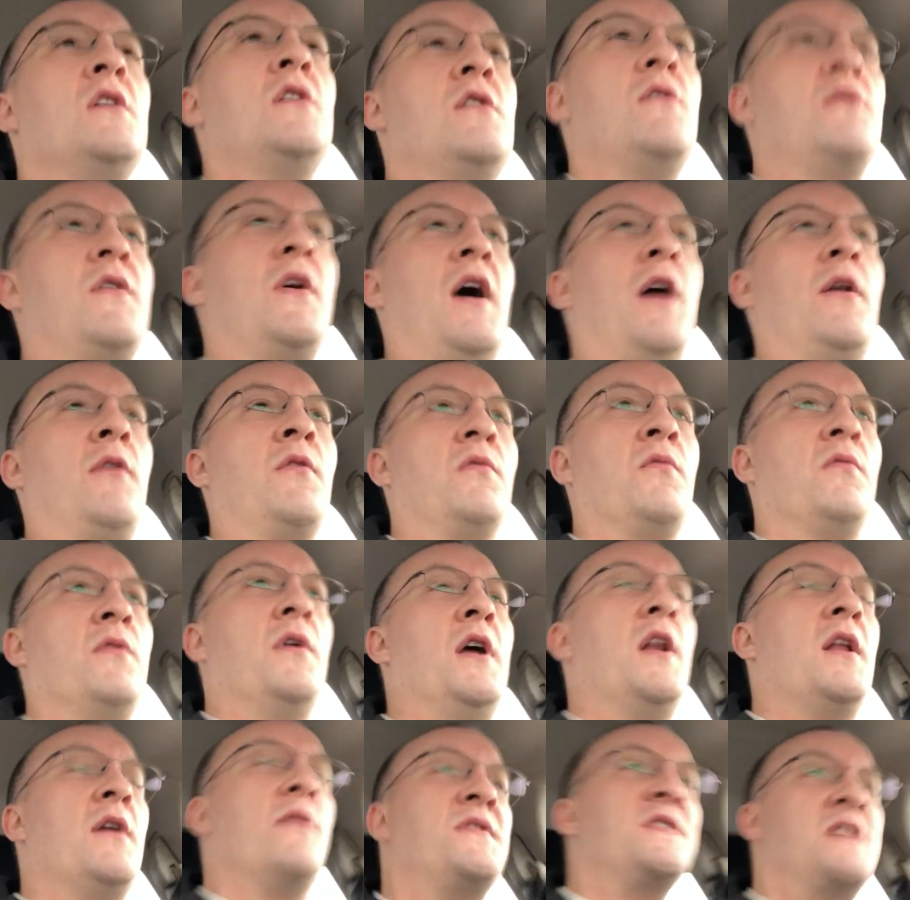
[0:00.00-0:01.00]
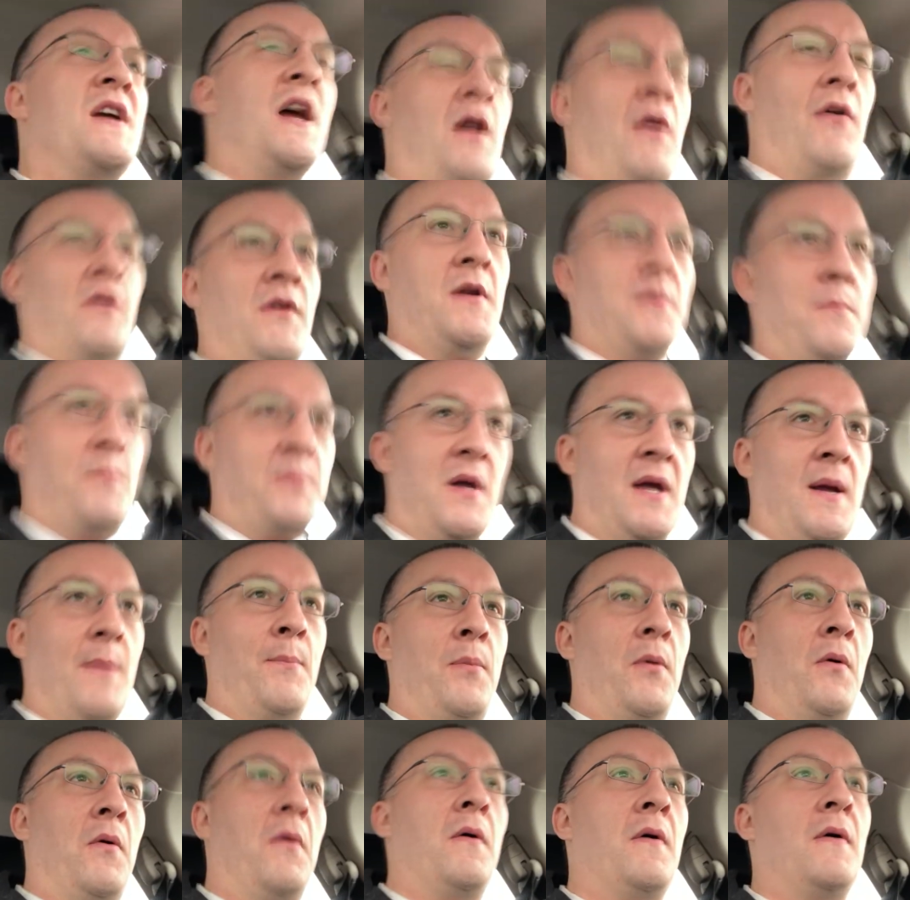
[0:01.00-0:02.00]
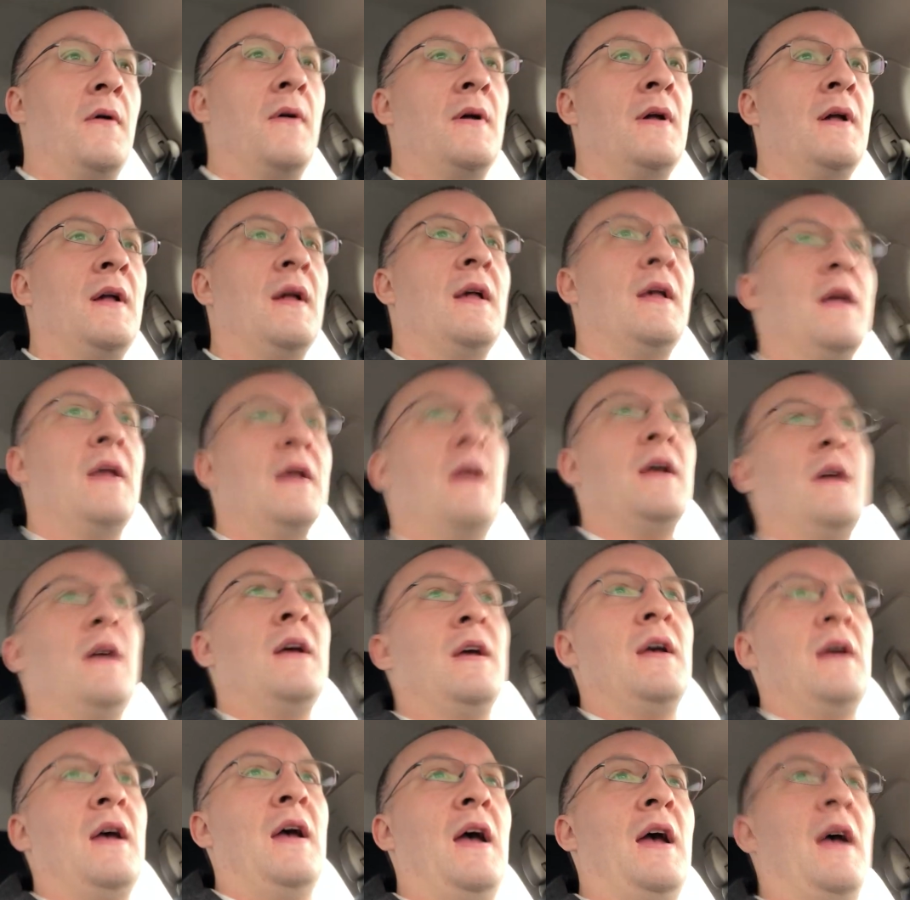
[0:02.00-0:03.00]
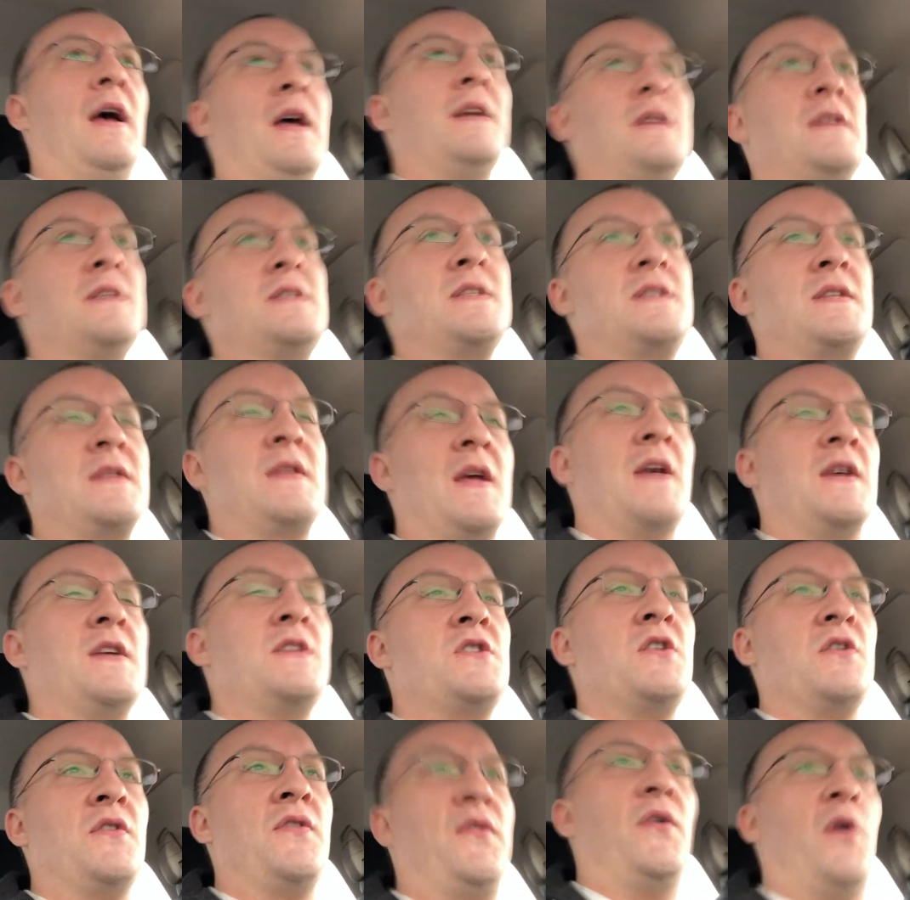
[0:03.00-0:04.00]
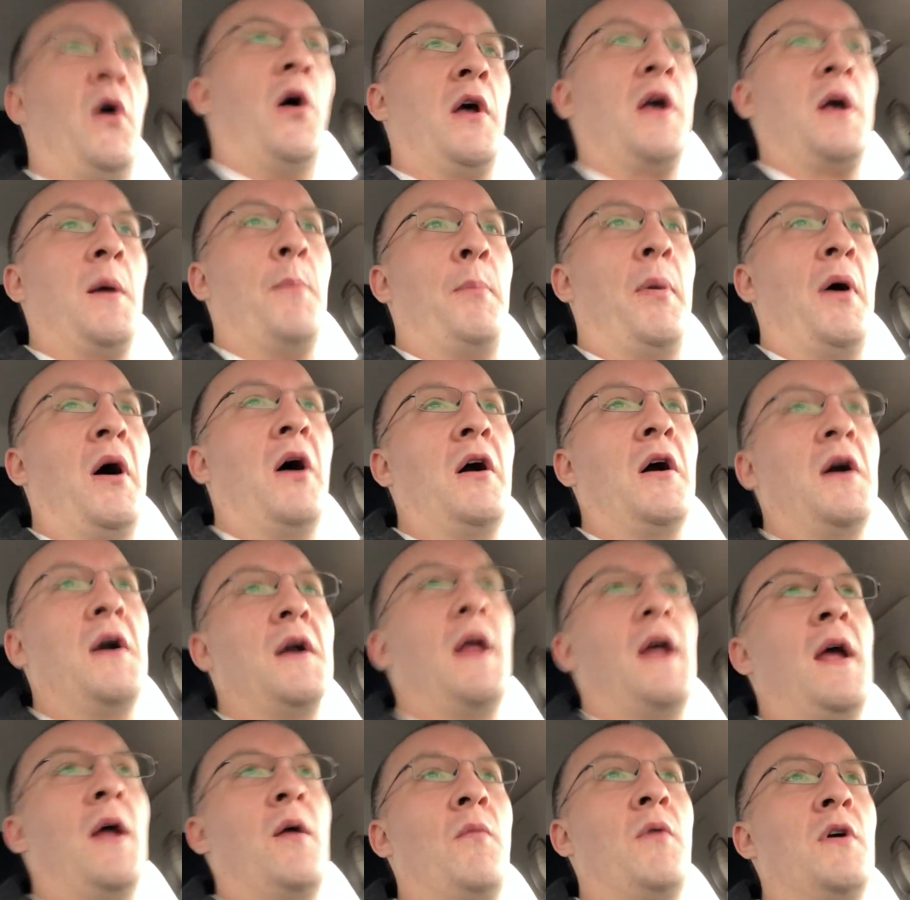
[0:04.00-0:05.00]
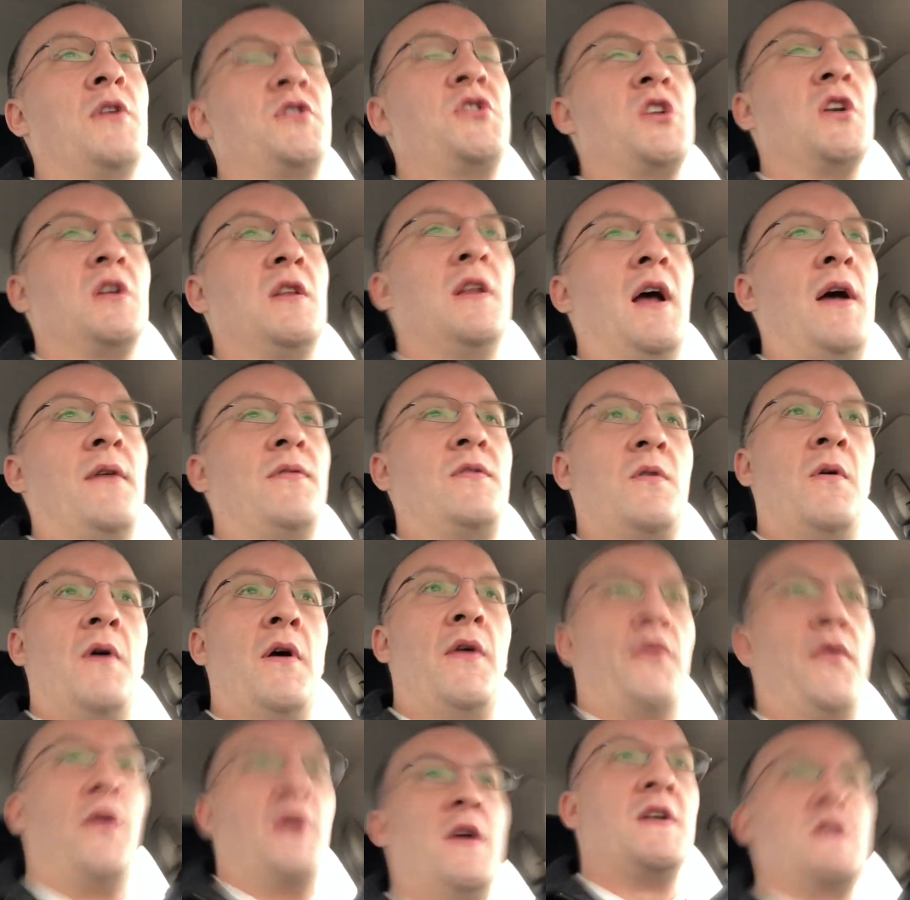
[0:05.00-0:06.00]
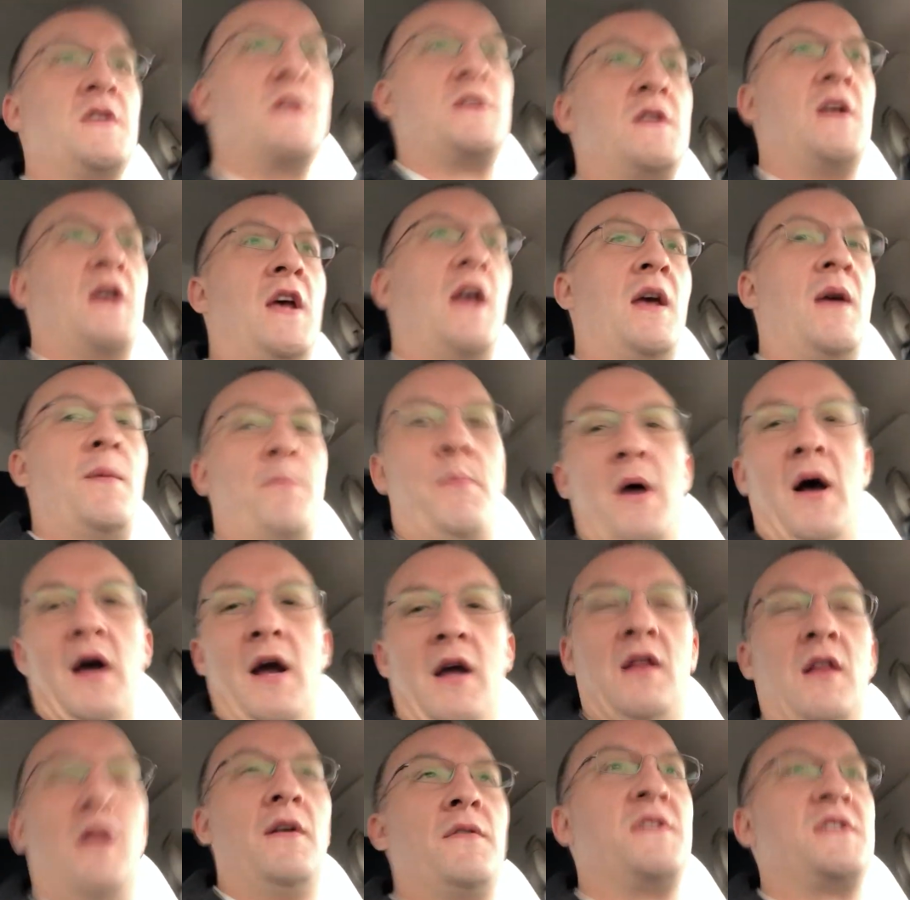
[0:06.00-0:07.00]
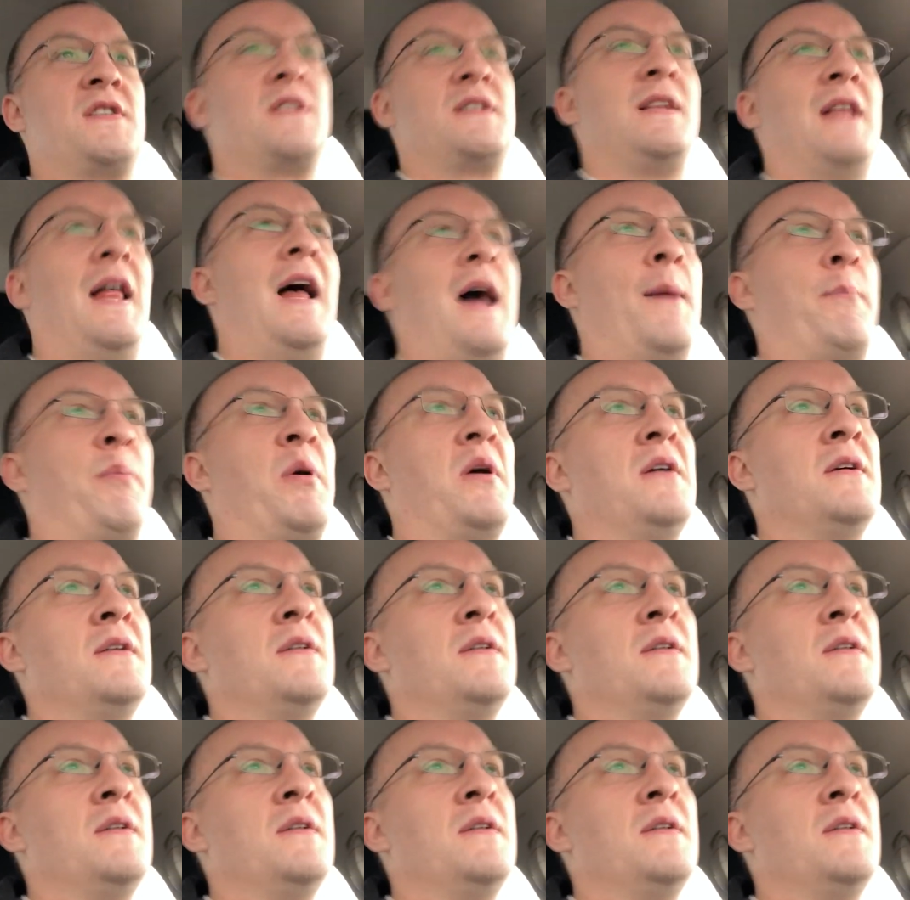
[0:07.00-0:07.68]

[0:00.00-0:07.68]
You've gotten rid of talented people, and things are falling apart, and what you're left with is a pile of slop.